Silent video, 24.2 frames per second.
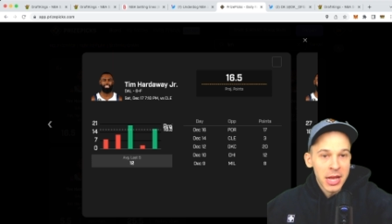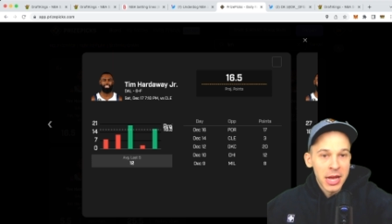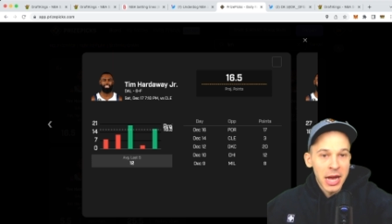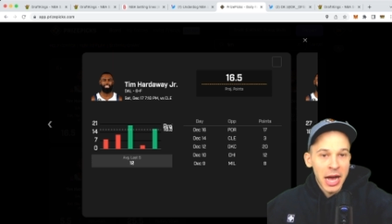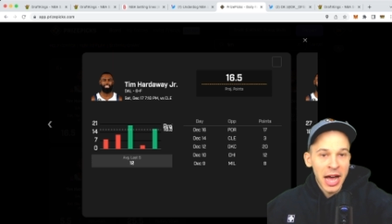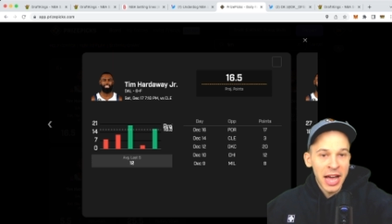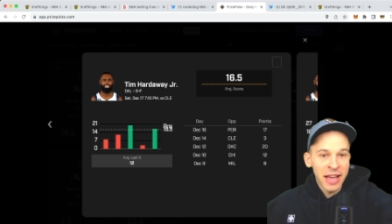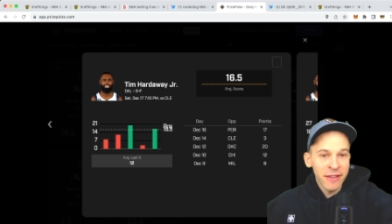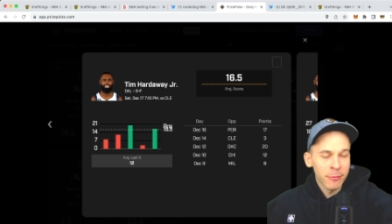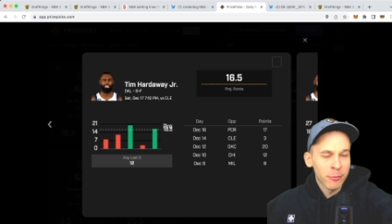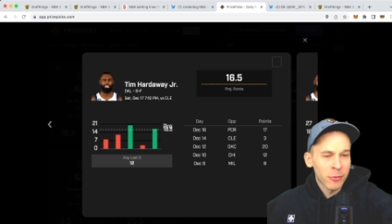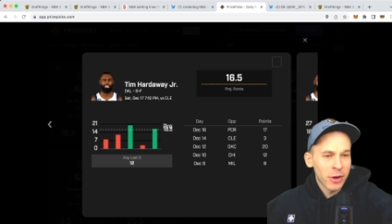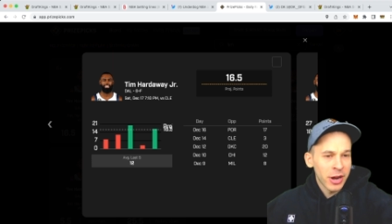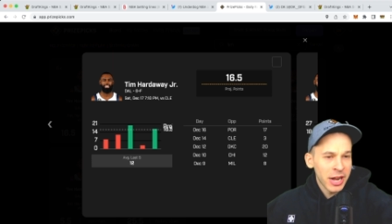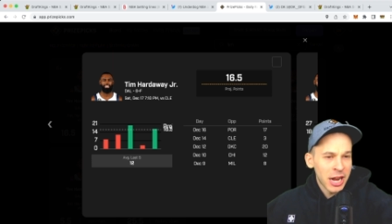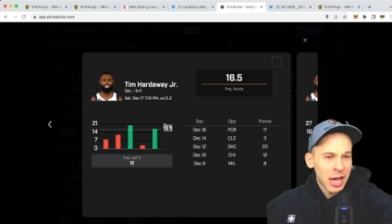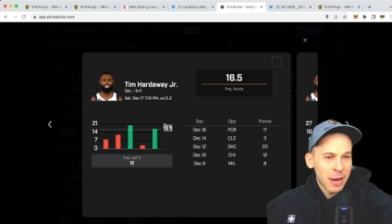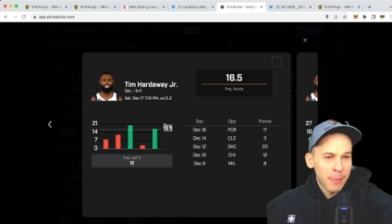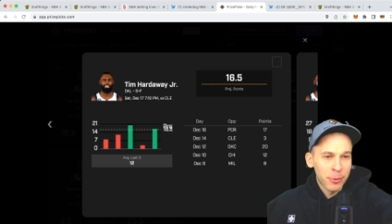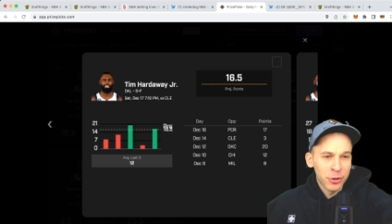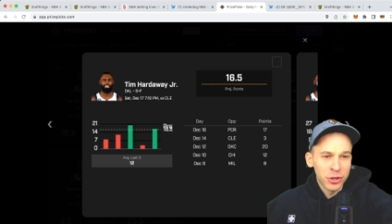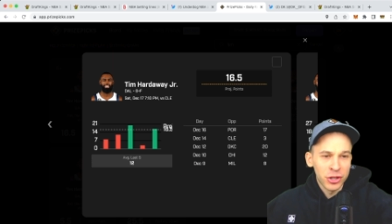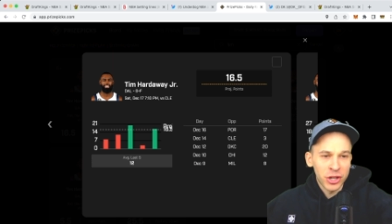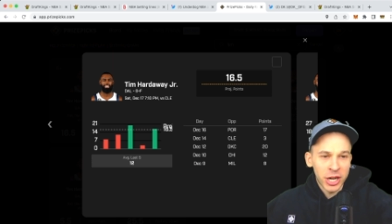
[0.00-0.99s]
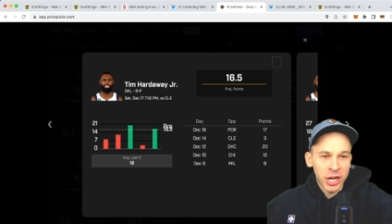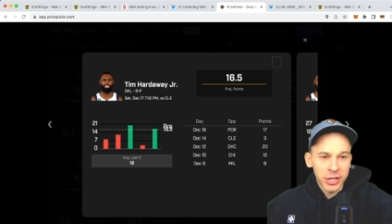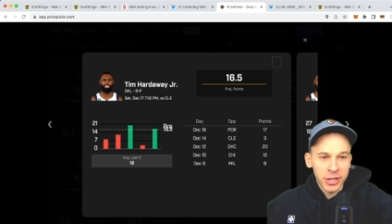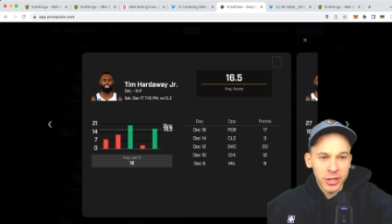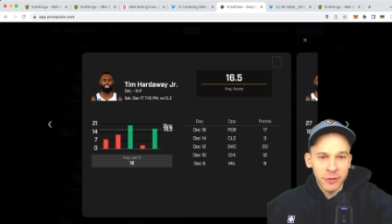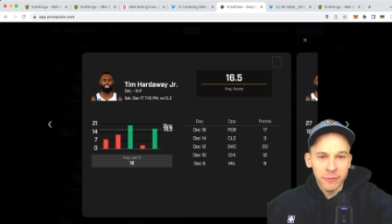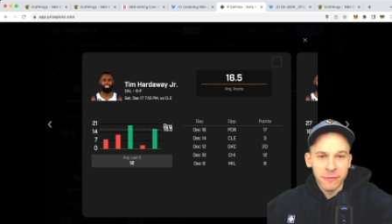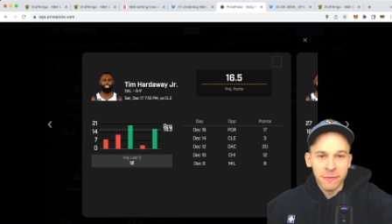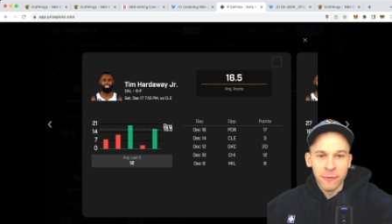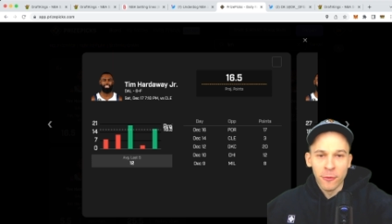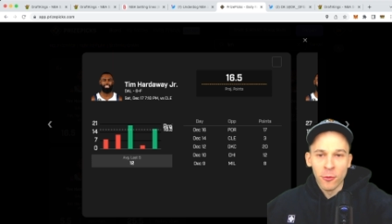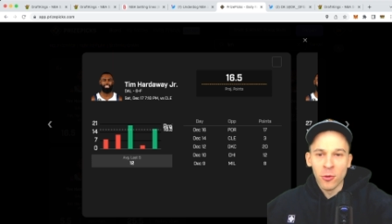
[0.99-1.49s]
I have him right now
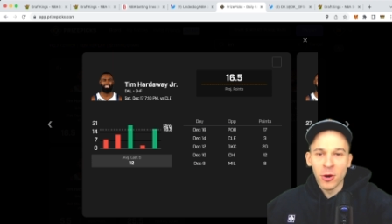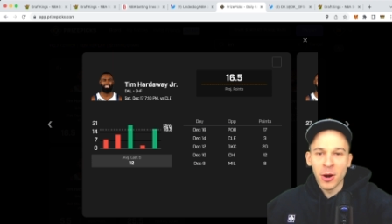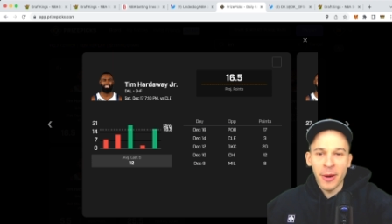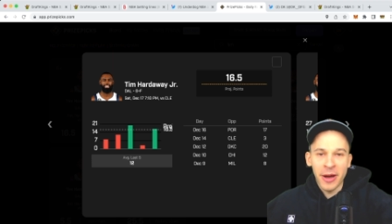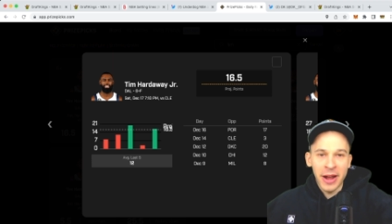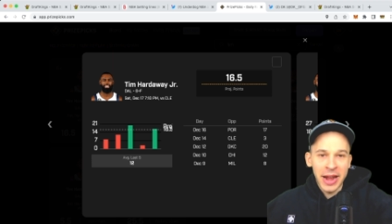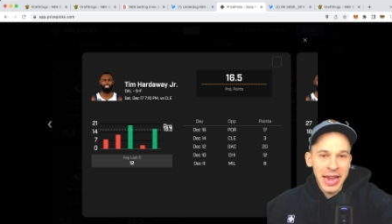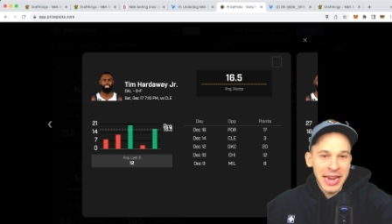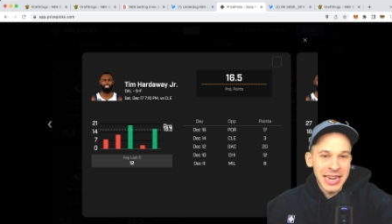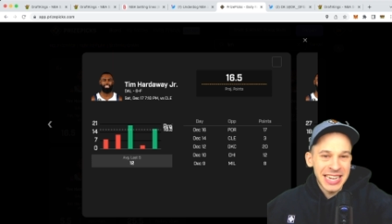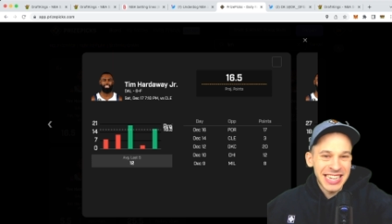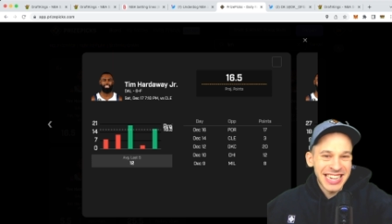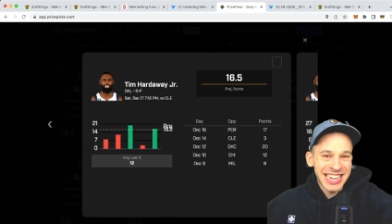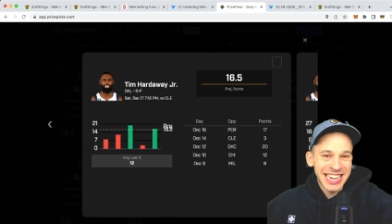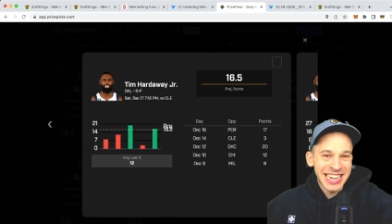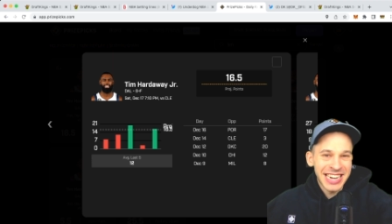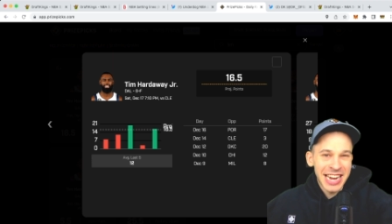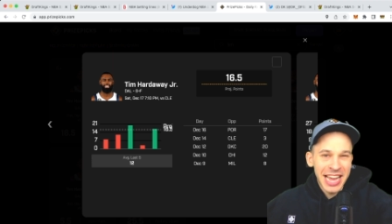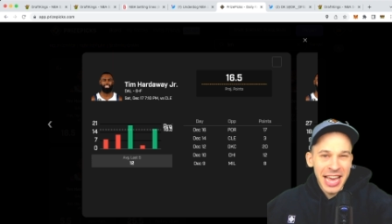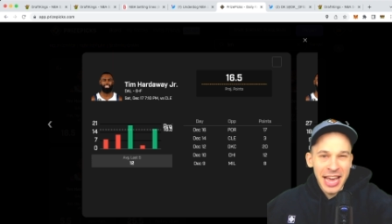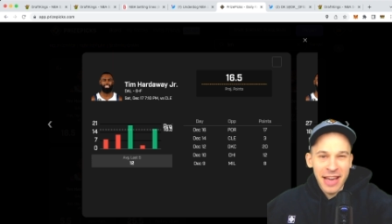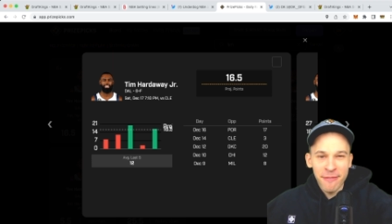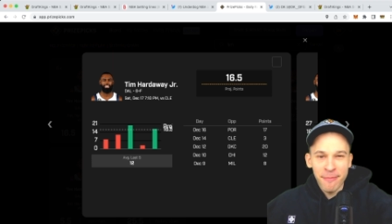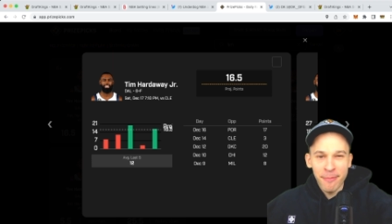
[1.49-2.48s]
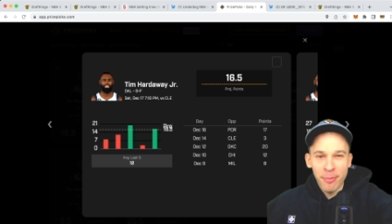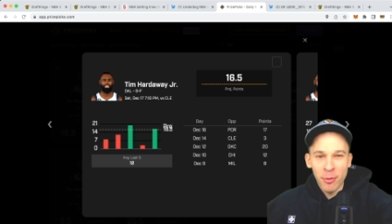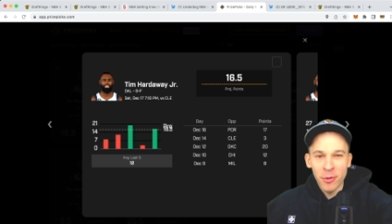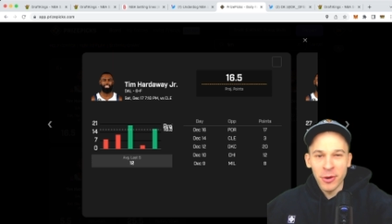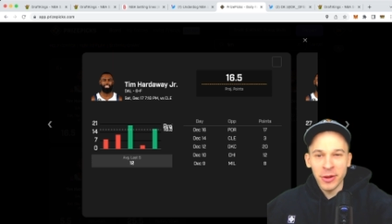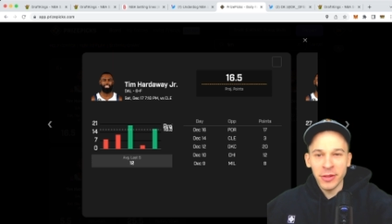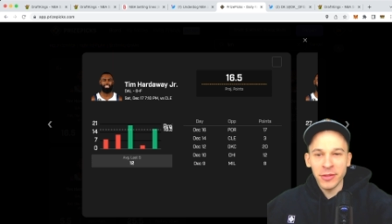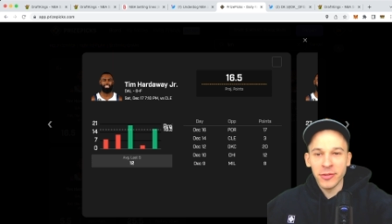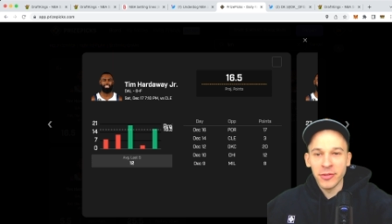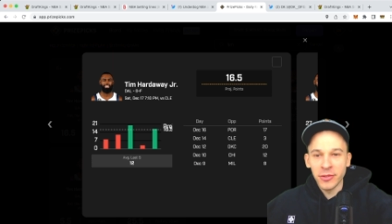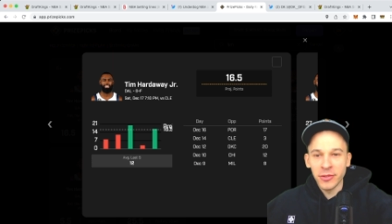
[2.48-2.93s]
projected for about 18.5 points,